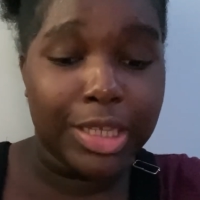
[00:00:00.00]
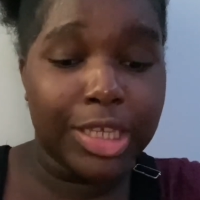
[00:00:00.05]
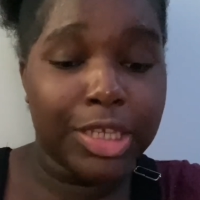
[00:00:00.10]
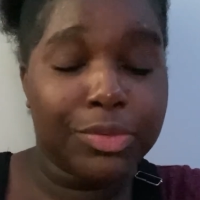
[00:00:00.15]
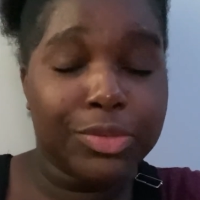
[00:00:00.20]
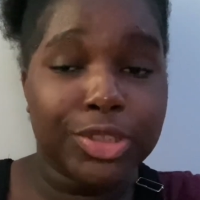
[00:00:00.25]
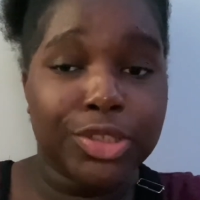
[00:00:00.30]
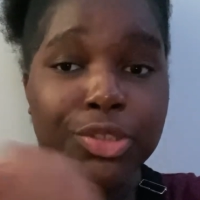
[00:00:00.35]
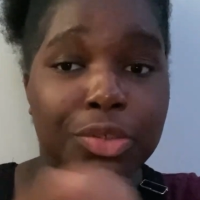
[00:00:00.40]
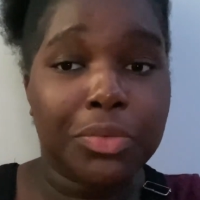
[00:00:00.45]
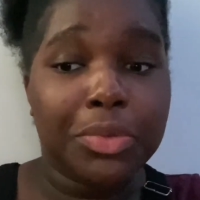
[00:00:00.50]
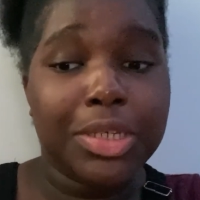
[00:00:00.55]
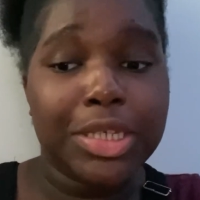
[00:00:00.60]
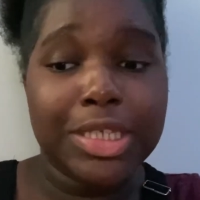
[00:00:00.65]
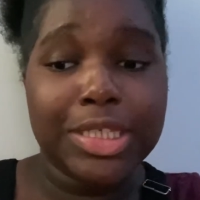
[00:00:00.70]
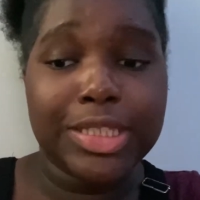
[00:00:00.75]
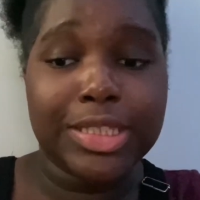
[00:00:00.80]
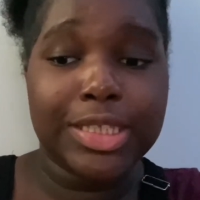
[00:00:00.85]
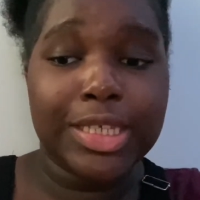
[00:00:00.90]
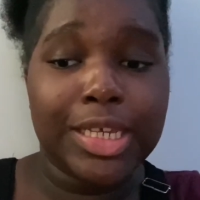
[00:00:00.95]
He was doing
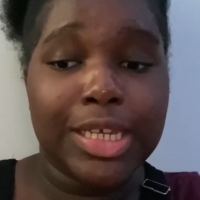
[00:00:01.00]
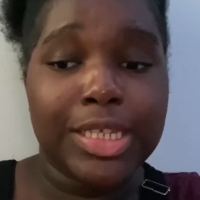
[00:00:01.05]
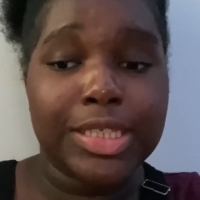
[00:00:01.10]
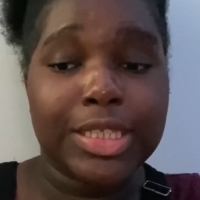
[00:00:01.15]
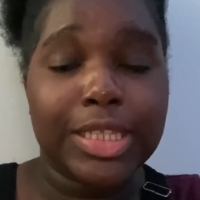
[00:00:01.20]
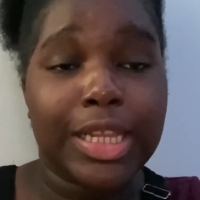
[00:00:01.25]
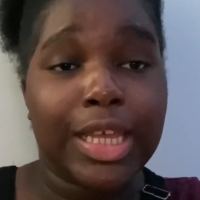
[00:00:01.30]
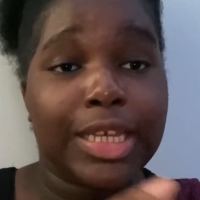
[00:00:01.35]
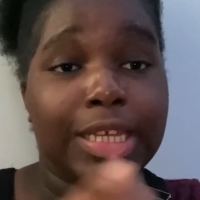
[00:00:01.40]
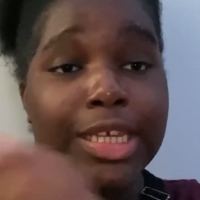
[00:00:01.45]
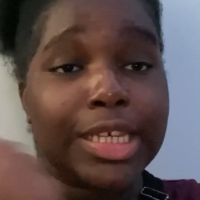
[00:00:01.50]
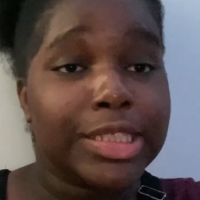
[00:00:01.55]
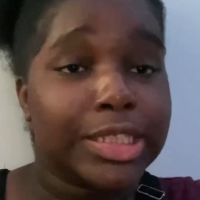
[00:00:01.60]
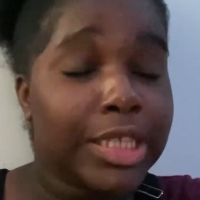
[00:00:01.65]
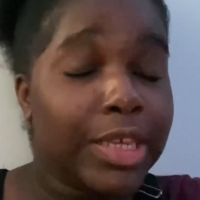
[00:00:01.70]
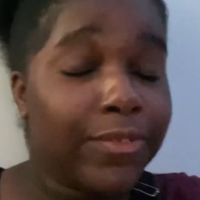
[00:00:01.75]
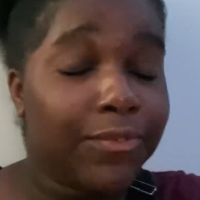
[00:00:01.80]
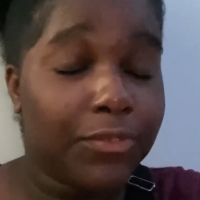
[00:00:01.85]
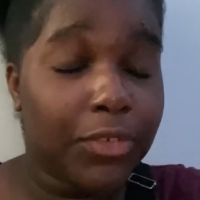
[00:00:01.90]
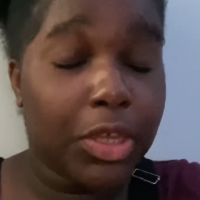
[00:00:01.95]
his test, and I guess
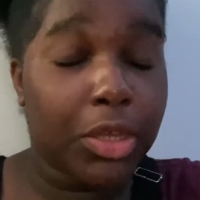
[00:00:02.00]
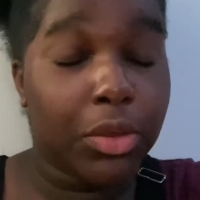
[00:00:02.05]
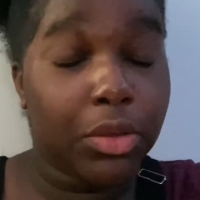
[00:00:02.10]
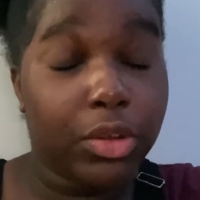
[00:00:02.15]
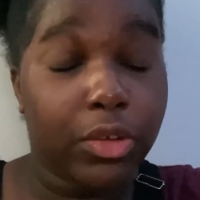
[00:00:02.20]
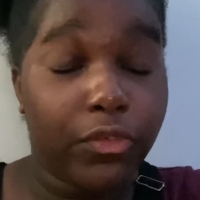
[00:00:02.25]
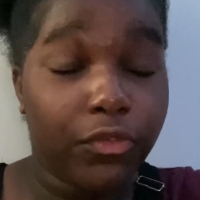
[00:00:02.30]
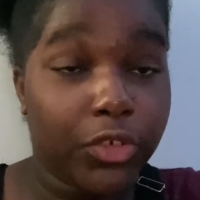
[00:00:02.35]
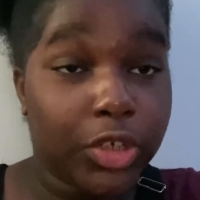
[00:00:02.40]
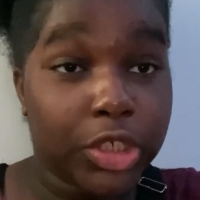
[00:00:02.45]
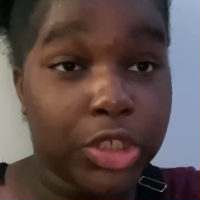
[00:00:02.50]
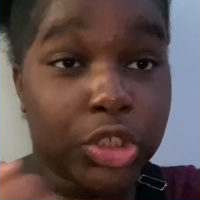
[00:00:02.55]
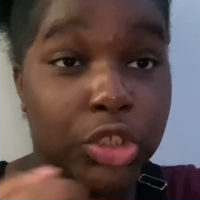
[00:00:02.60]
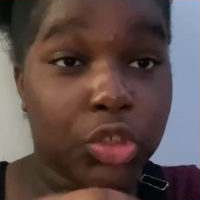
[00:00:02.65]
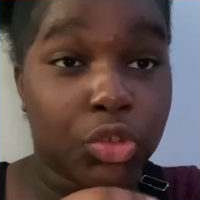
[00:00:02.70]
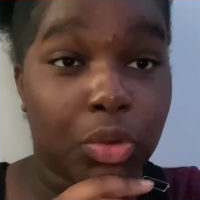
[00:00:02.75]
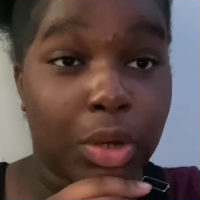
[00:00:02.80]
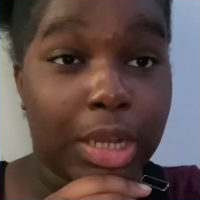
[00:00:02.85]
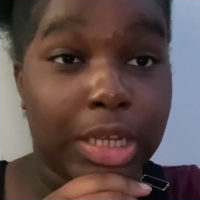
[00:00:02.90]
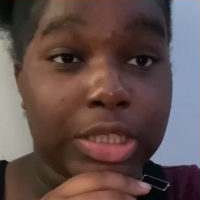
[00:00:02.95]
he failed the first
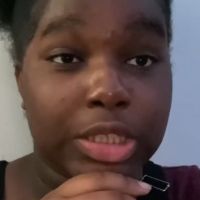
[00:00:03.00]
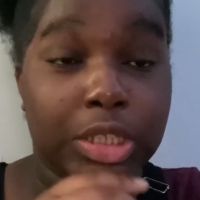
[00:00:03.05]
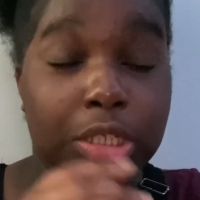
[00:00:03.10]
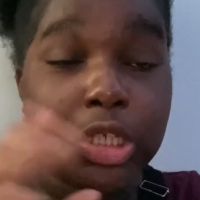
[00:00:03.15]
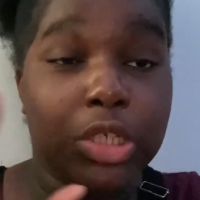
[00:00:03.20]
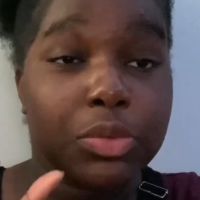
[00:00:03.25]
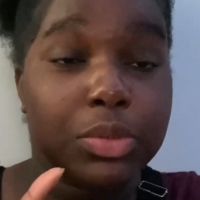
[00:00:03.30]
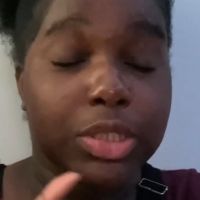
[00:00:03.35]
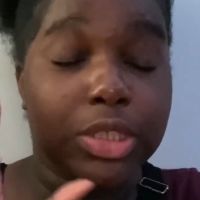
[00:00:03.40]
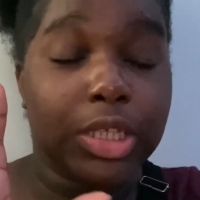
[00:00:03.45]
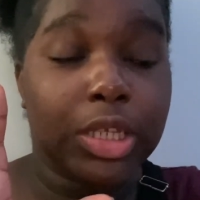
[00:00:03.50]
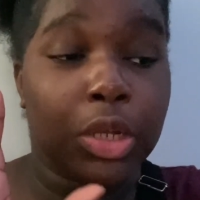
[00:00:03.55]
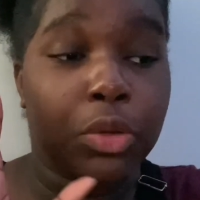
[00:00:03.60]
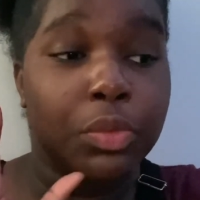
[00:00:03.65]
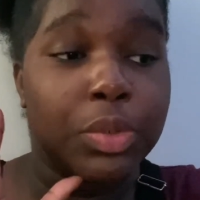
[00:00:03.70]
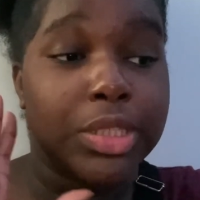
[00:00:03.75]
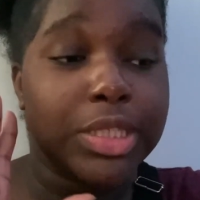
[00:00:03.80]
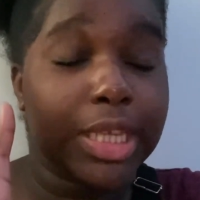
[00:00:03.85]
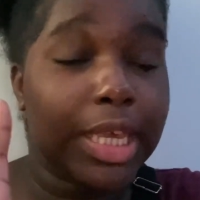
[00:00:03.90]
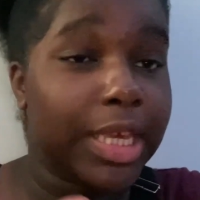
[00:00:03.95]
try, so he was there
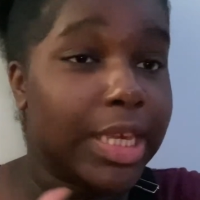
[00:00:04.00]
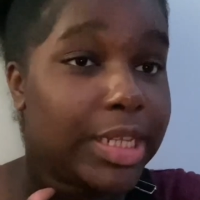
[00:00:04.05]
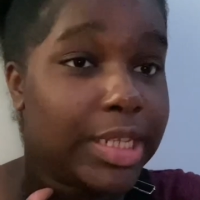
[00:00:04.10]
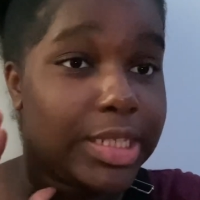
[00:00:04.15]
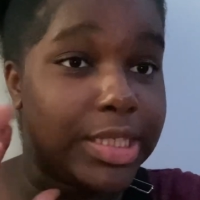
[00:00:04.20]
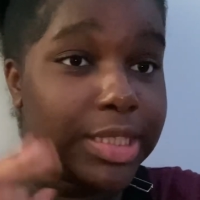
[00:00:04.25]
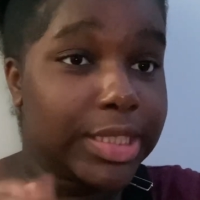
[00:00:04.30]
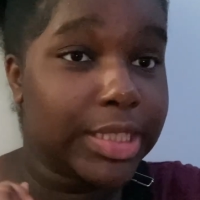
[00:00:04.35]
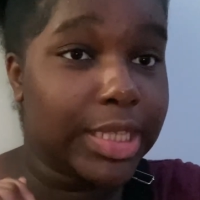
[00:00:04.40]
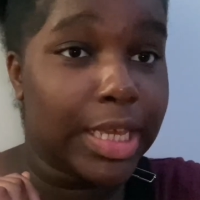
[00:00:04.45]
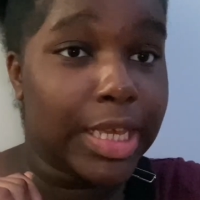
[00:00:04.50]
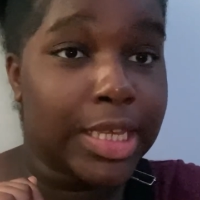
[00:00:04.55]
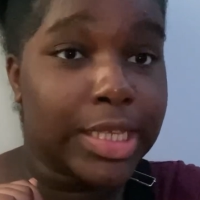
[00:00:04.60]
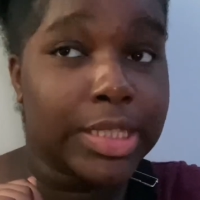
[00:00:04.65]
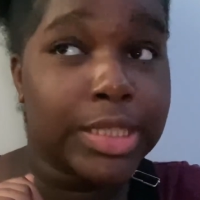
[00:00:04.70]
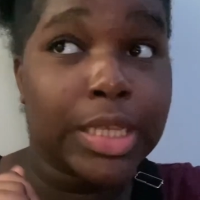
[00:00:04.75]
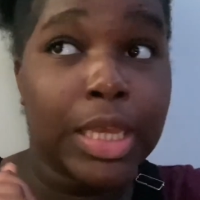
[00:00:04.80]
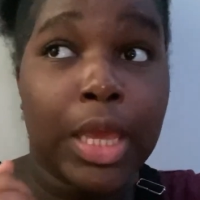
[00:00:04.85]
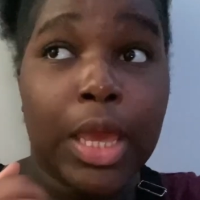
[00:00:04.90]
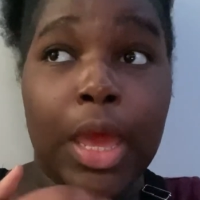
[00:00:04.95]
retaking his test,